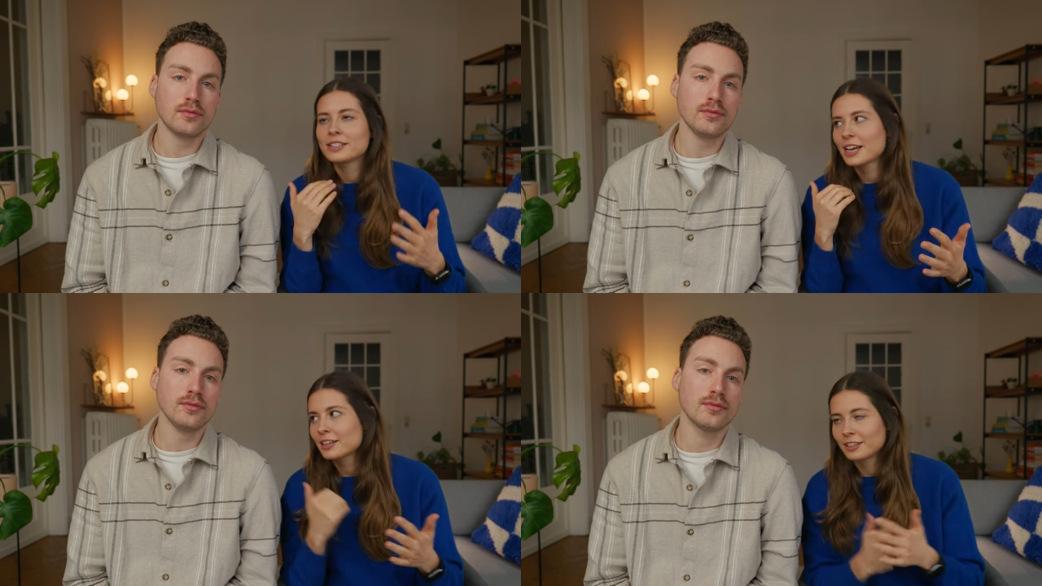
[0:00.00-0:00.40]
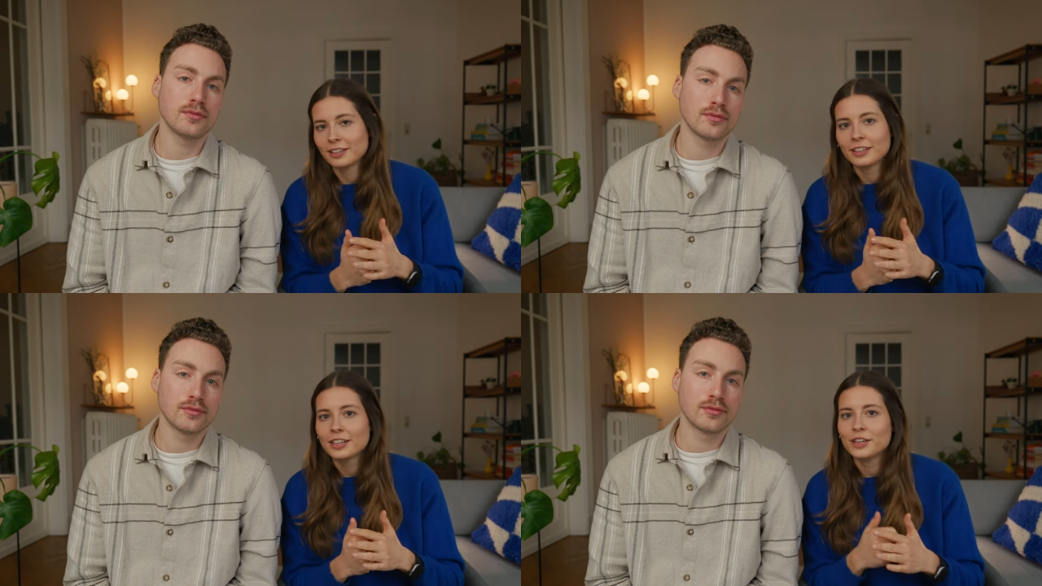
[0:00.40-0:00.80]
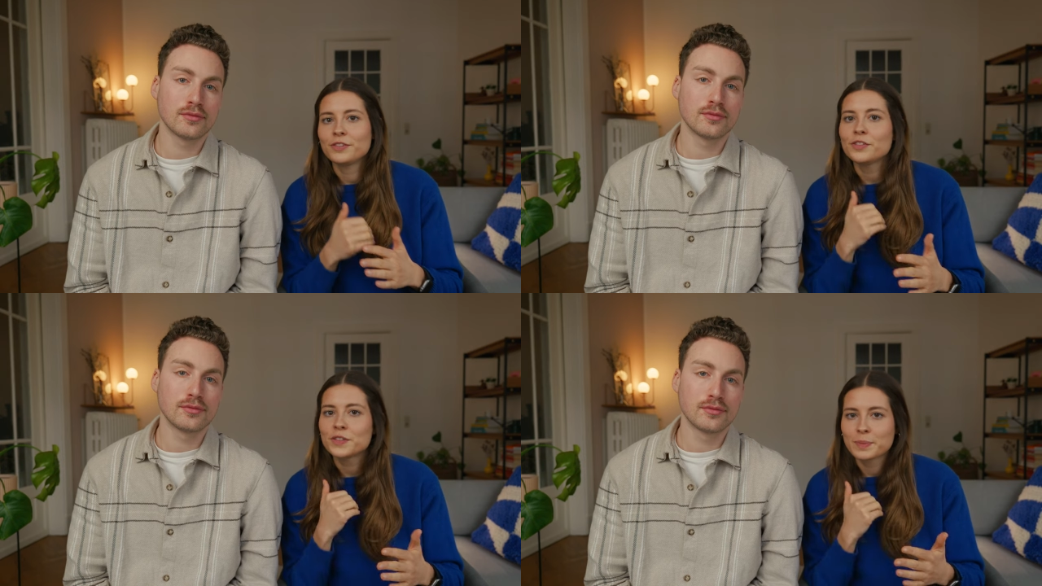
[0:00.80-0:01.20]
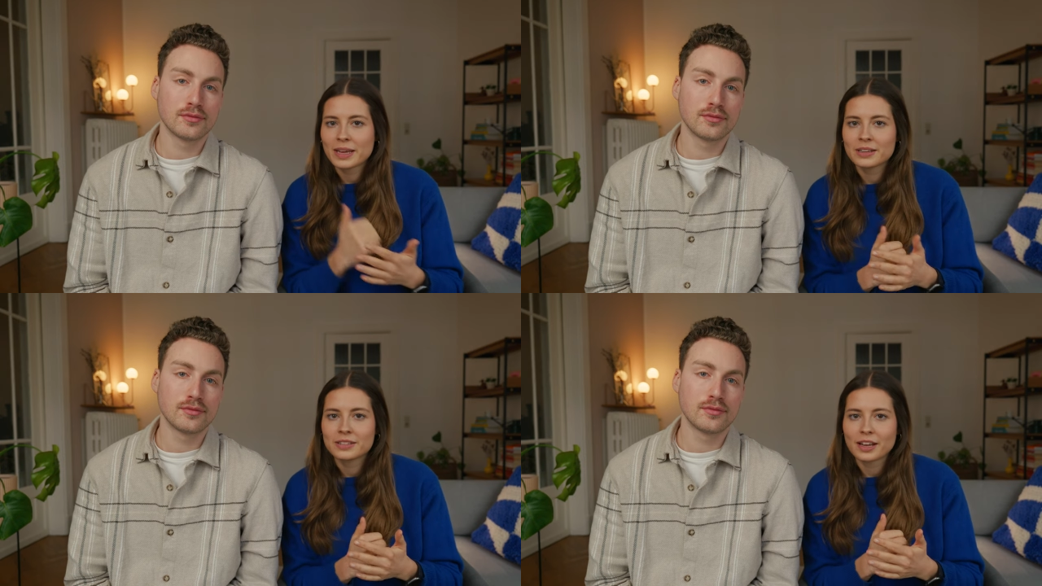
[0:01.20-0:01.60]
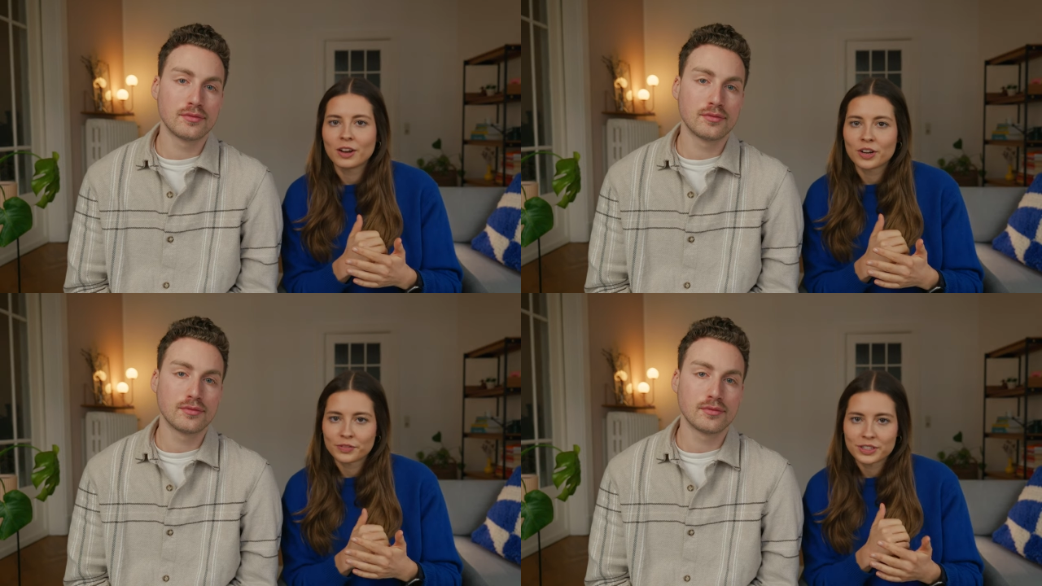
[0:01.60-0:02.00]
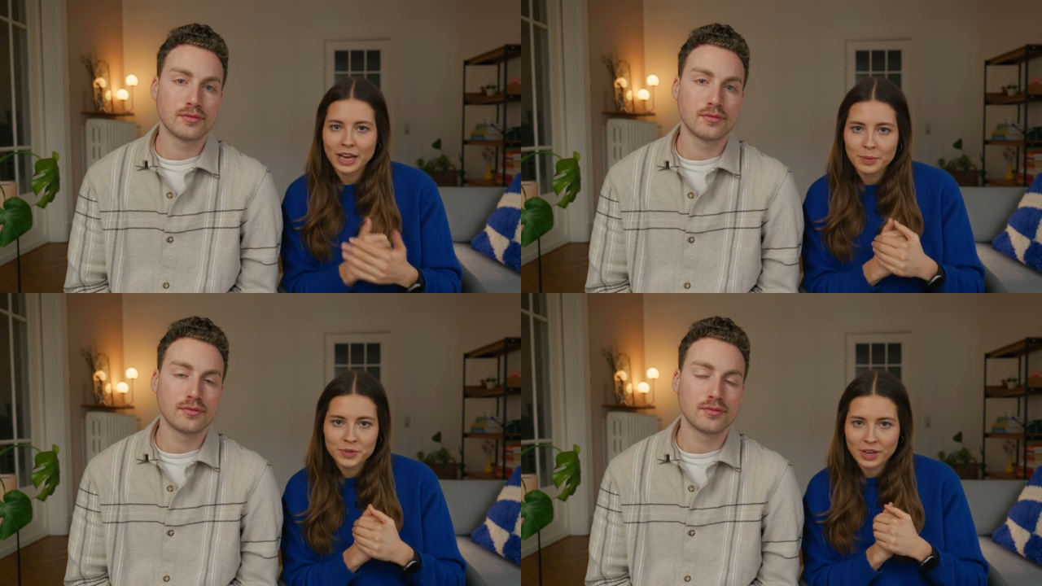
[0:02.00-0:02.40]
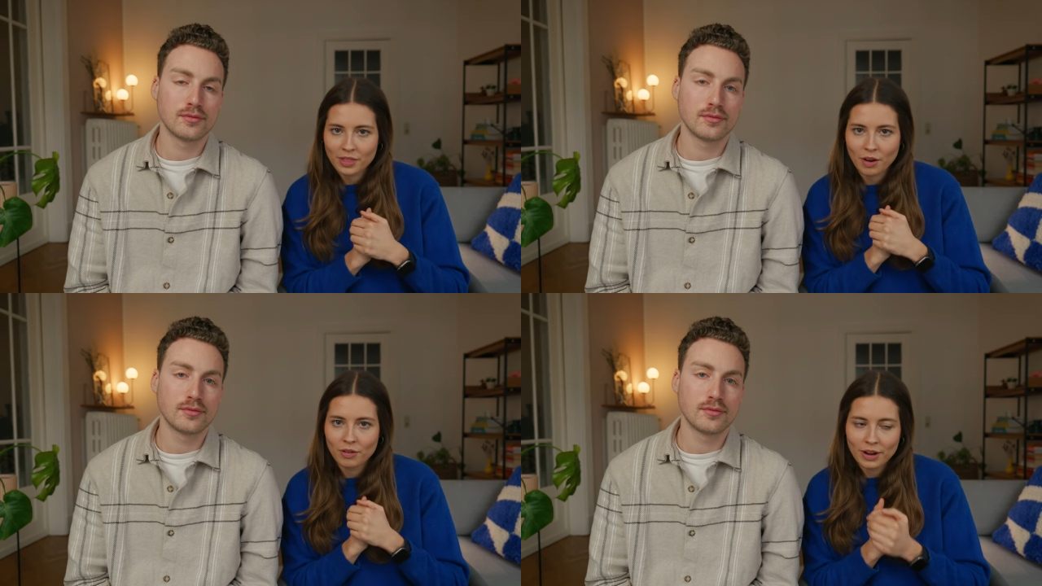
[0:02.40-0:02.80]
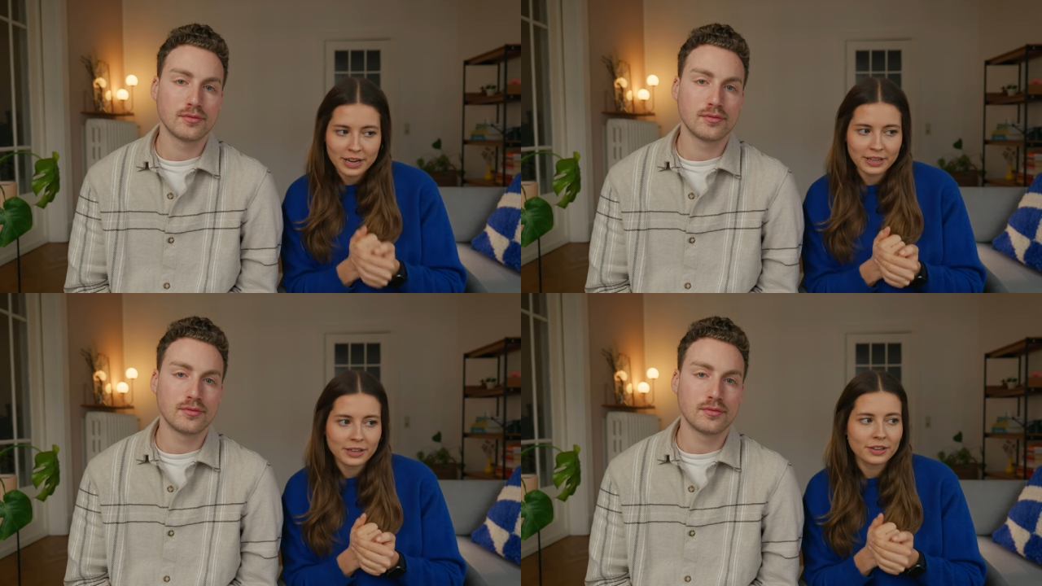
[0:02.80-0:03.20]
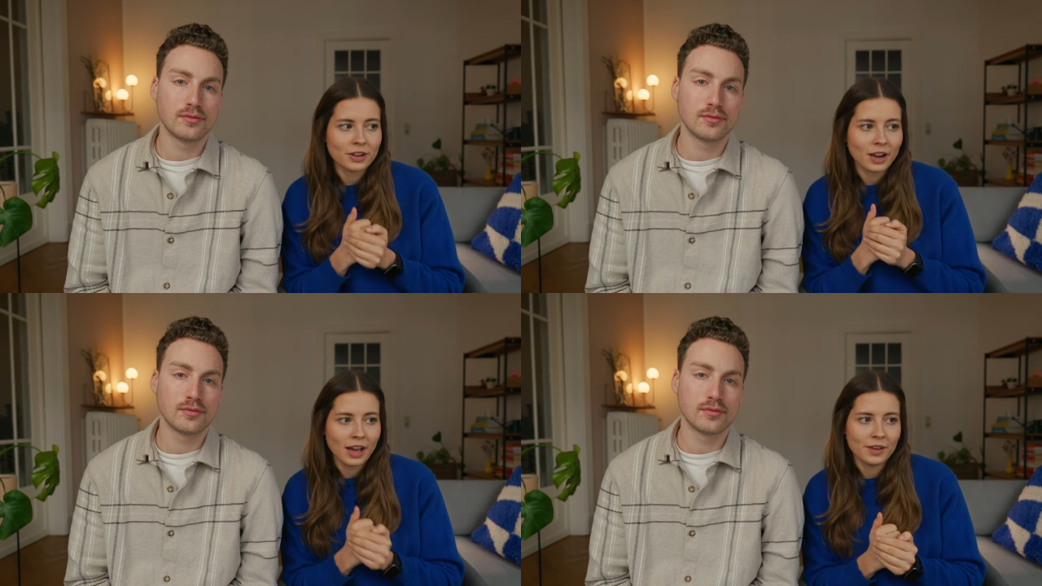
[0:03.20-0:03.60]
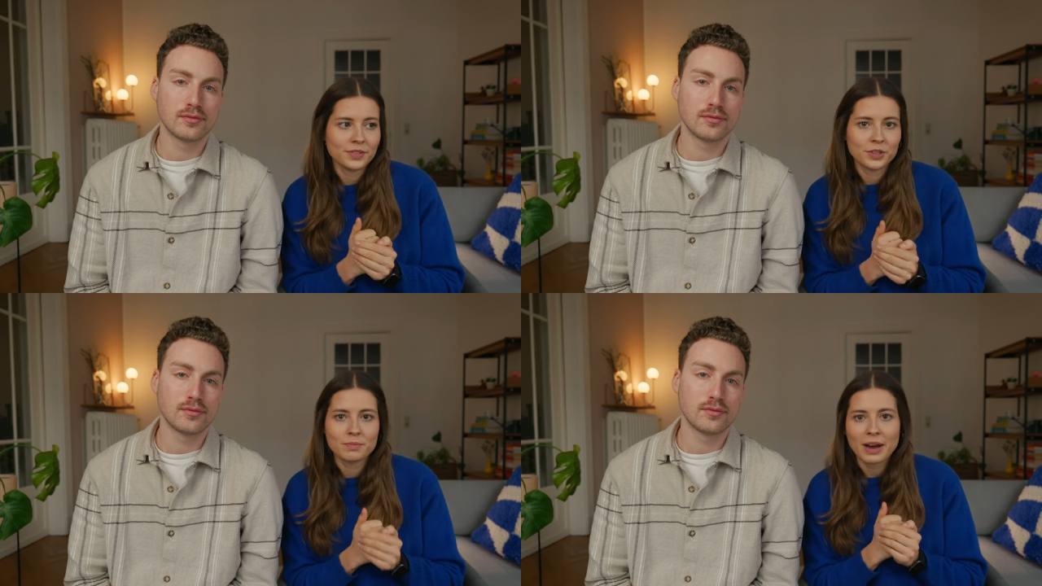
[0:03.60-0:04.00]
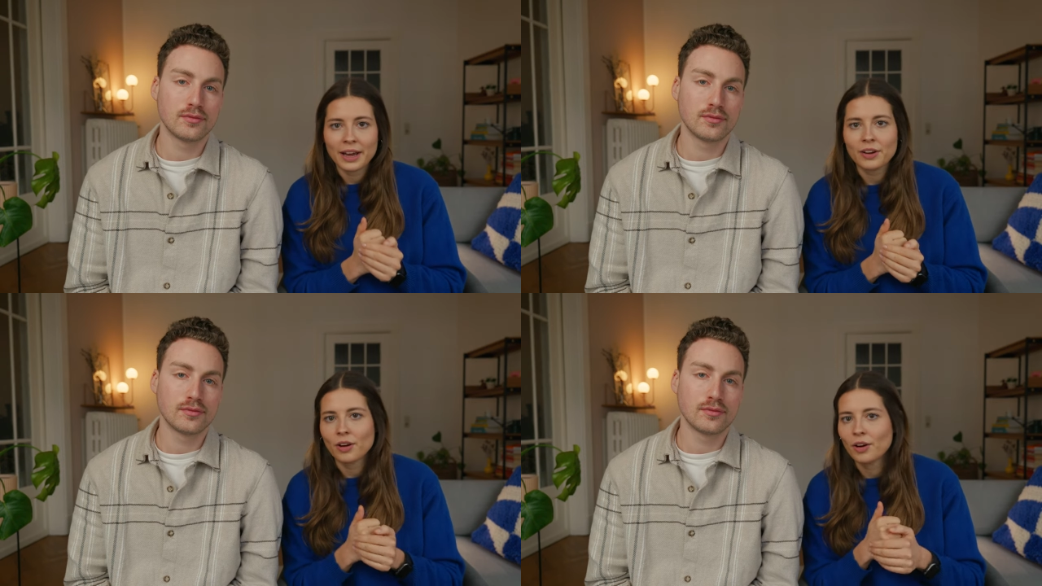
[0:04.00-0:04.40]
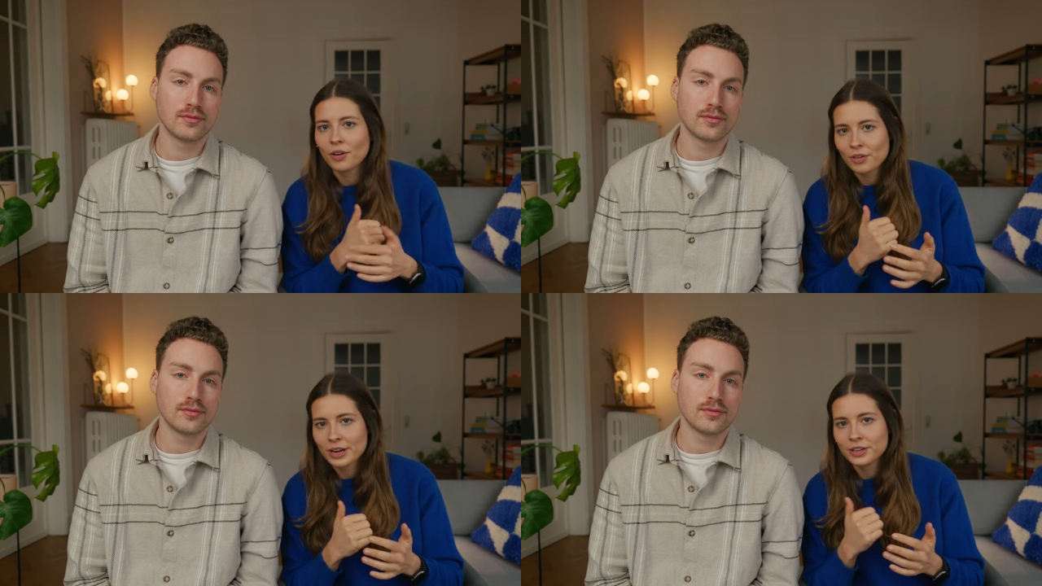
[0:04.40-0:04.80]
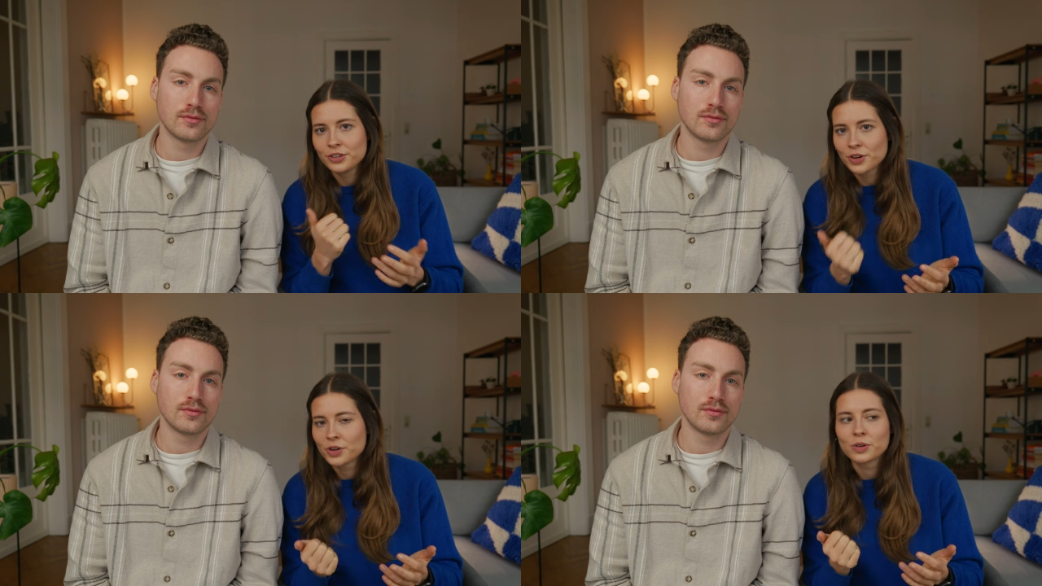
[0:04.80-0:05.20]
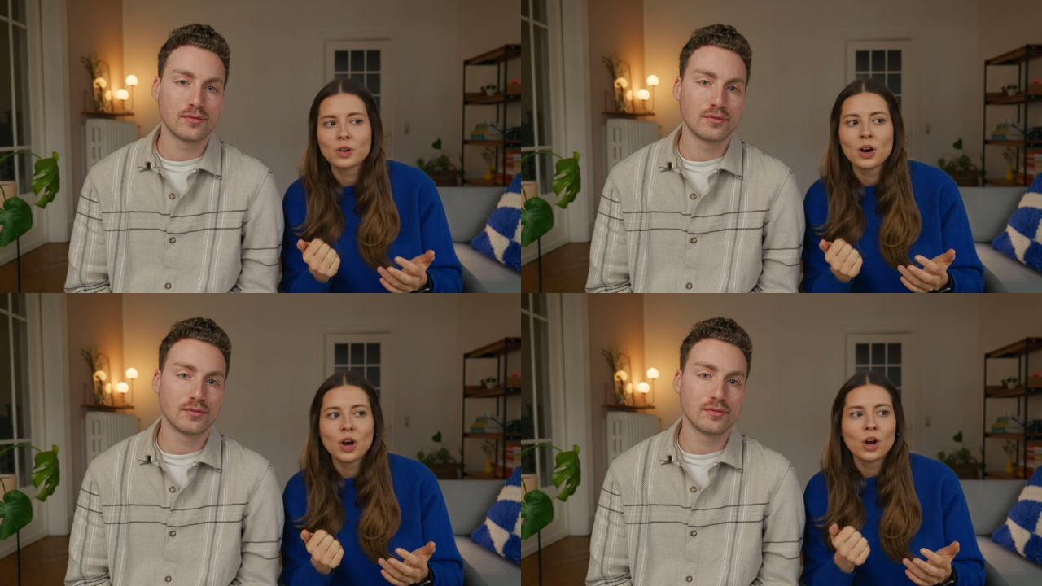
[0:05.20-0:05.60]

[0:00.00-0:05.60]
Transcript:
Speaker 1: and secondly, if you've spent a lot of time together already in your lives, you might already know